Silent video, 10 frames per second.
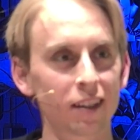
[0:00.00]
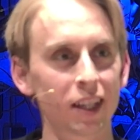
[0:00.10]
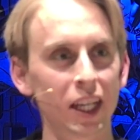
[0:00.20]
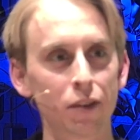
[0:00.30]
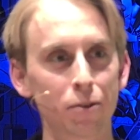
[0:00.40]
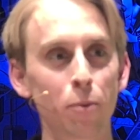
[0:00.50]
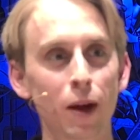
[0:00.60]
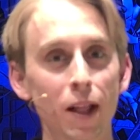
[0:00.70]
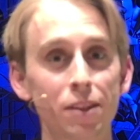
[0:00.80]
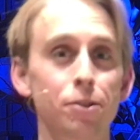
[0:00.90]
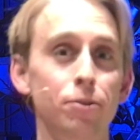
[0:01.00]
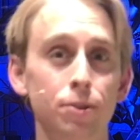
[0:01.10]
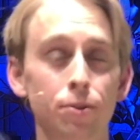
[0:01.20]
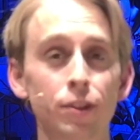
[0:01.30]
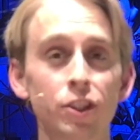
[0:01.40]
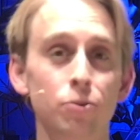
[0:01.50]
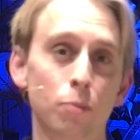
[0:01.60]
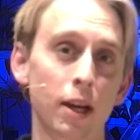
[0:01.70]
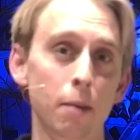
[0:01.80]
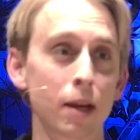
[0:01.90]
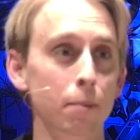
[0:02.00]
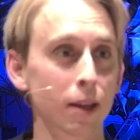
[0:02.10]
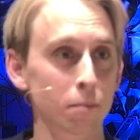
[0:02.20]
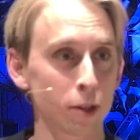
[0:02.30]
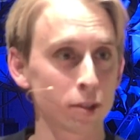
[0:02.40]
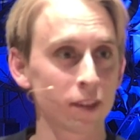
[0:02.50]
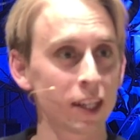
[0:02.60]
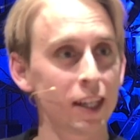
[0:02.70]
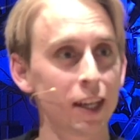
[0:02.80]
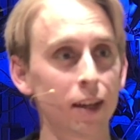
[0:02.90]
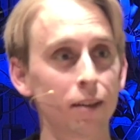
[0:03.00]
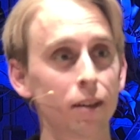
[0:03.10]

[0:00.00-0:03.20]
for a while. That's also the reason why I backpacked most of India,